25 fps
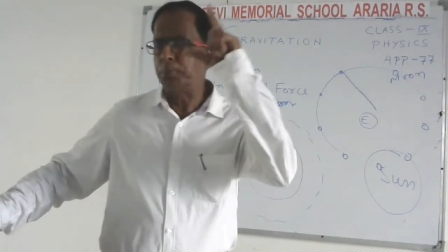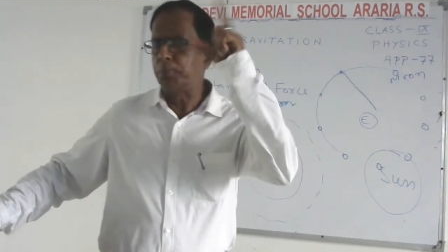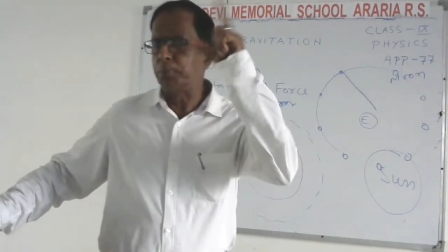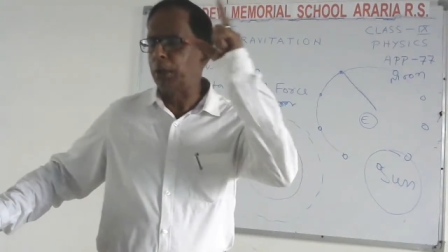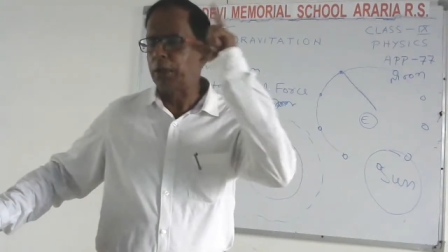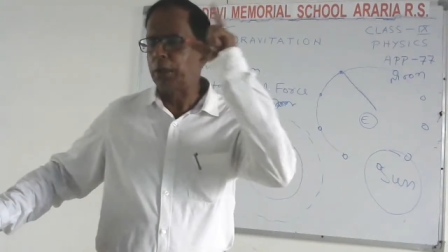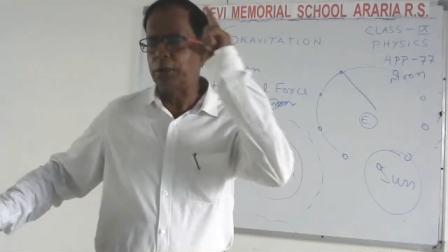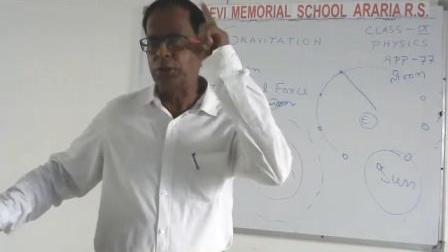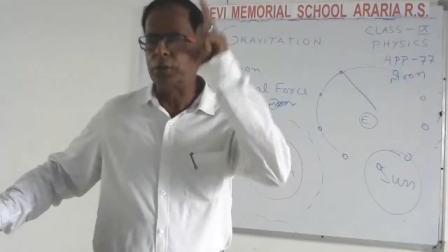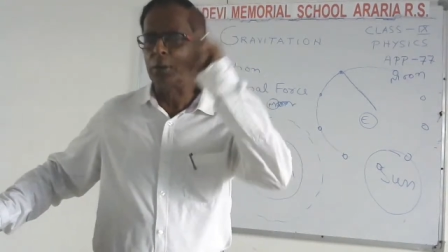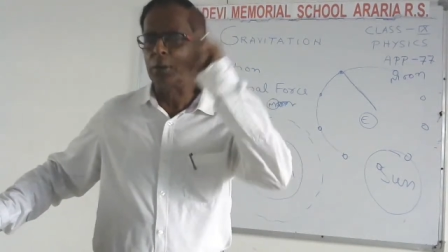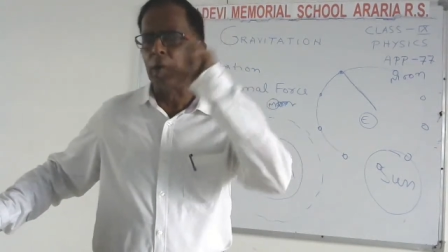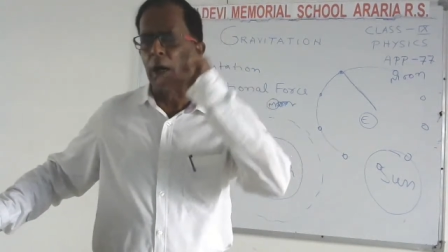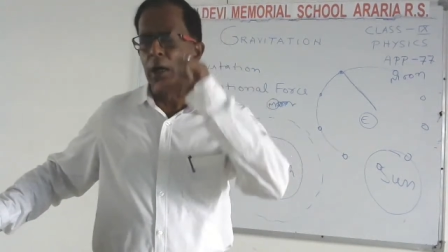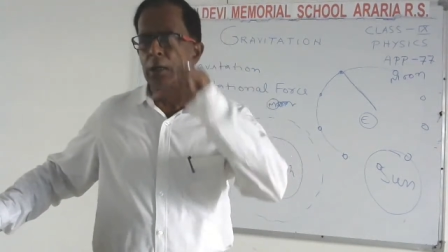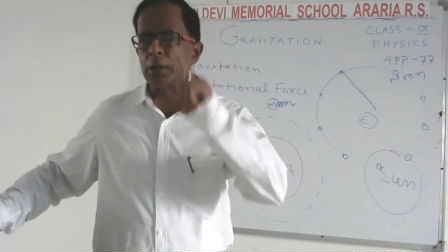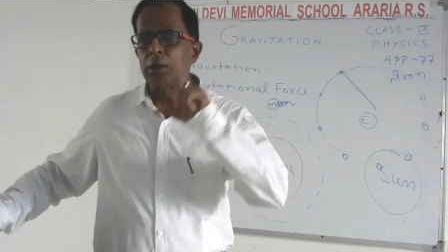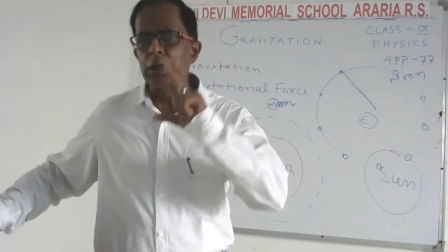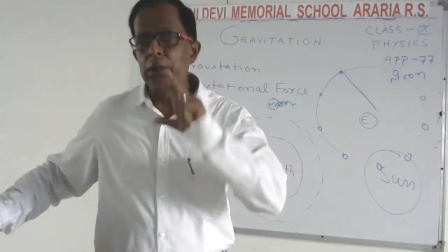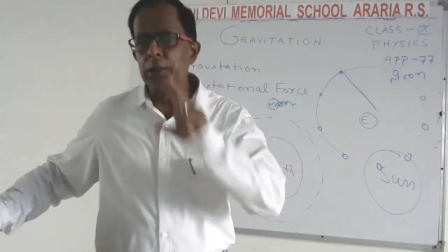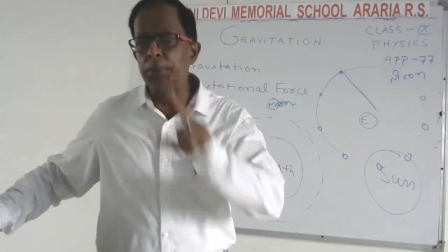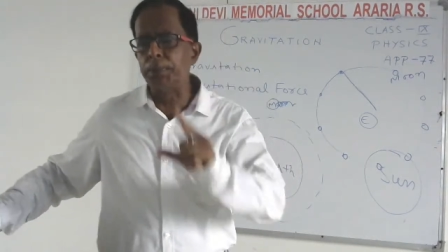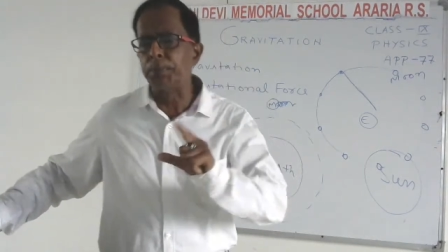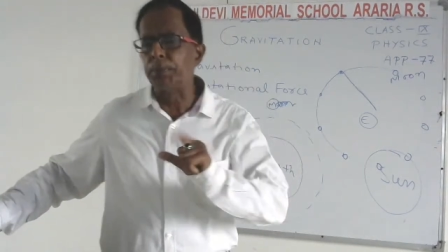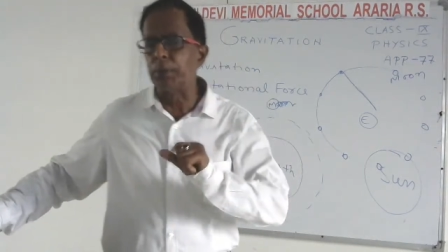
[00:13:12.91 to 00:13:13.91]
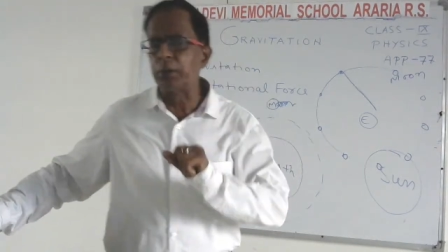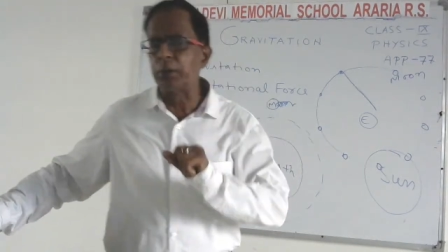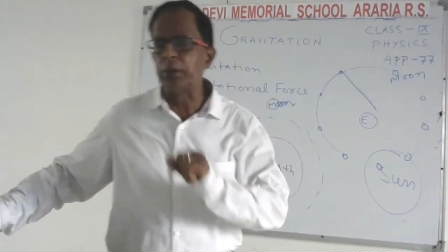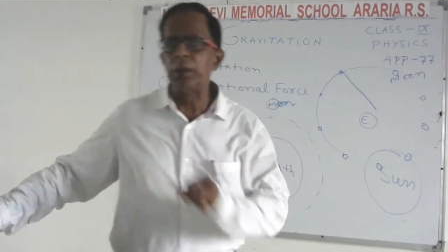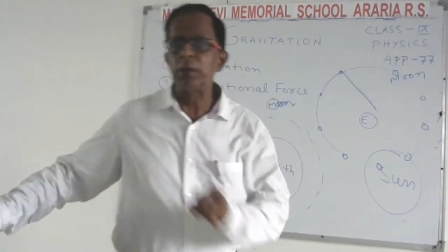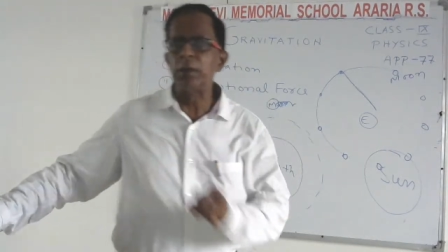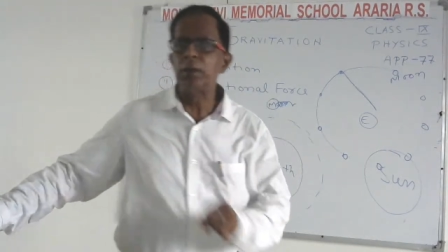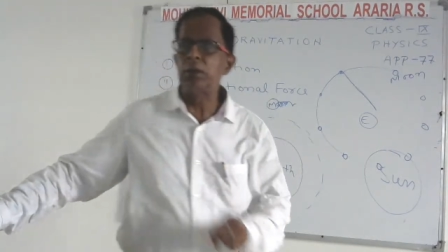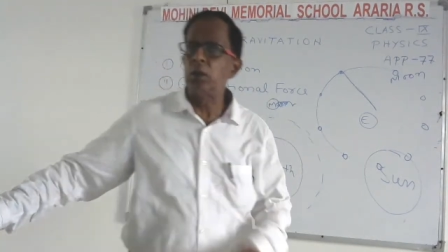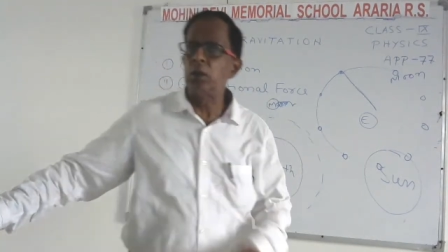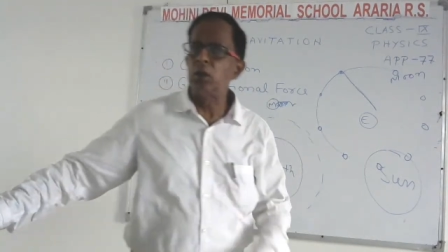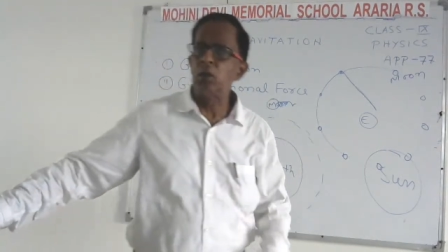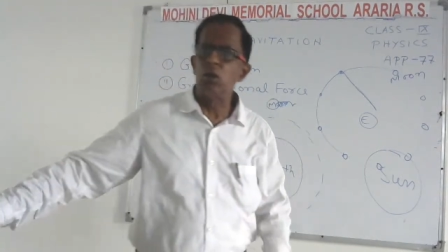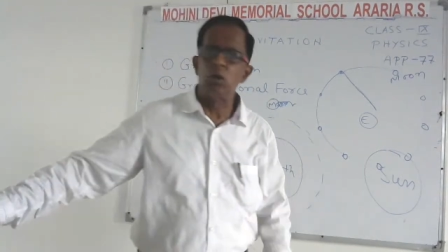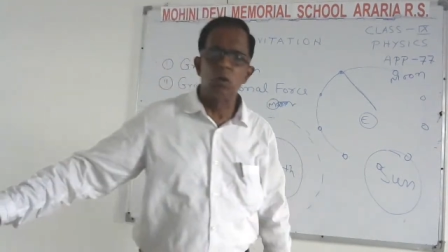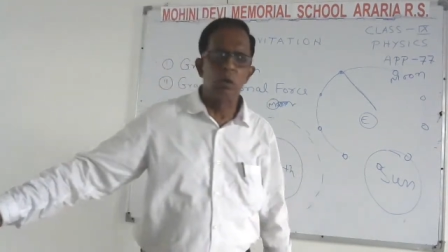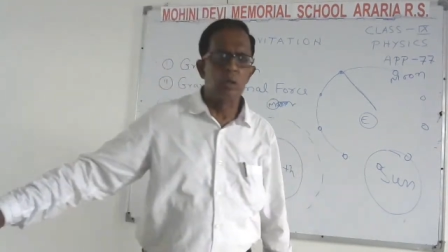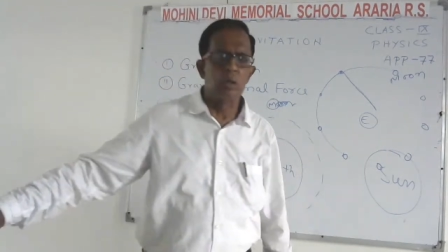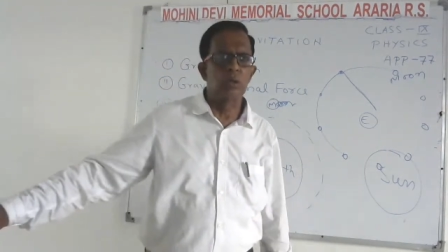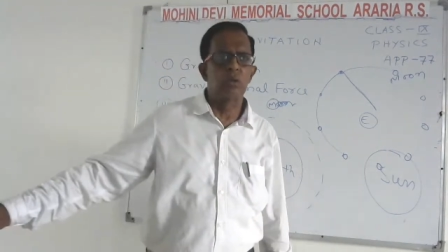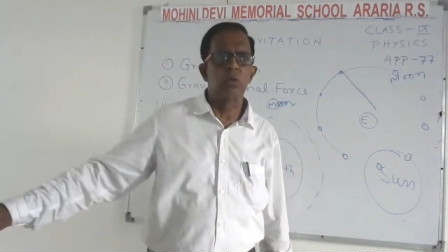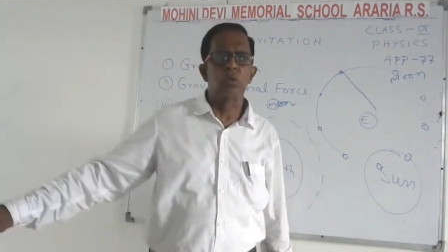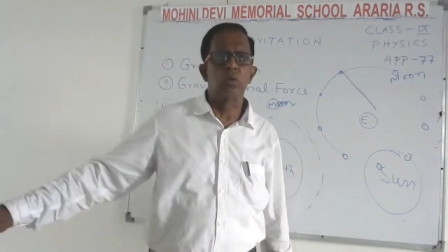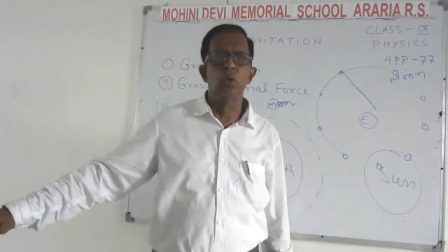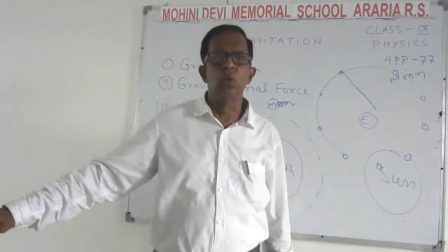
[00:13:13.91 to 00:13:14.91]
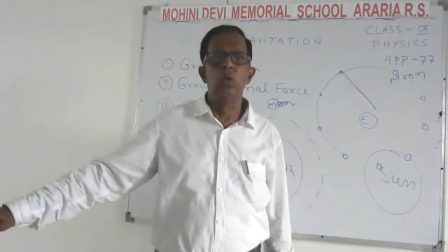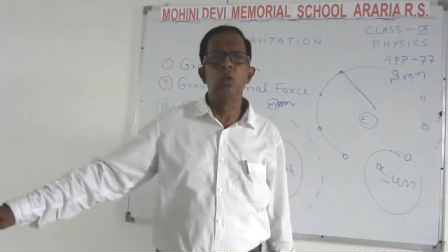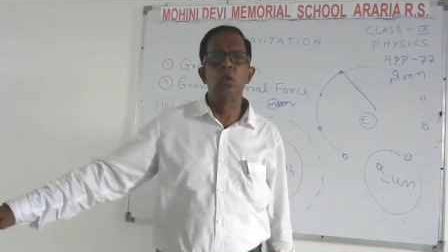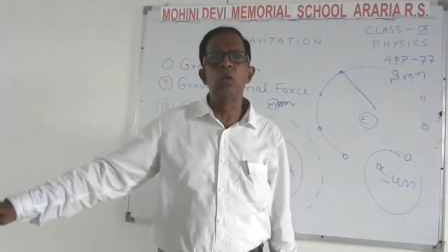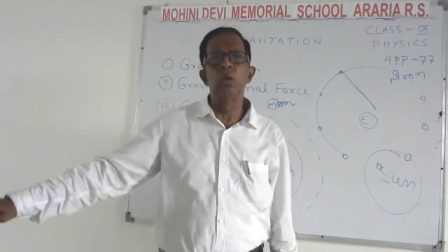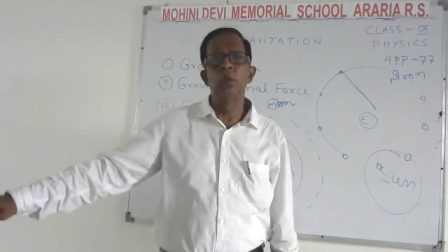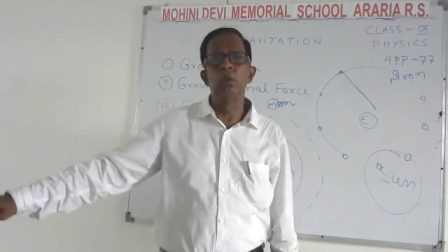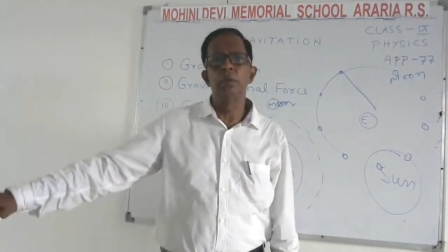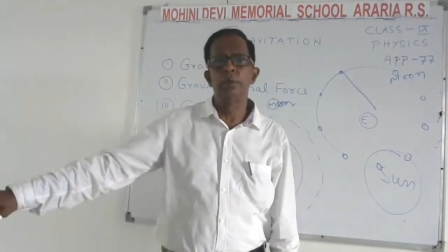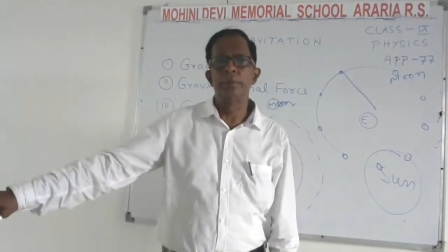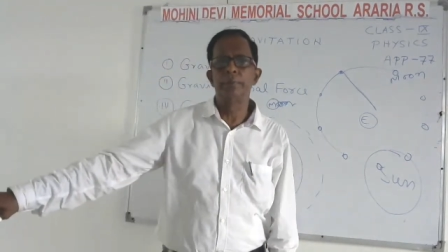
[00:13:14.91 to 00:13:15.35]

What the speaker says: personalities present in your school.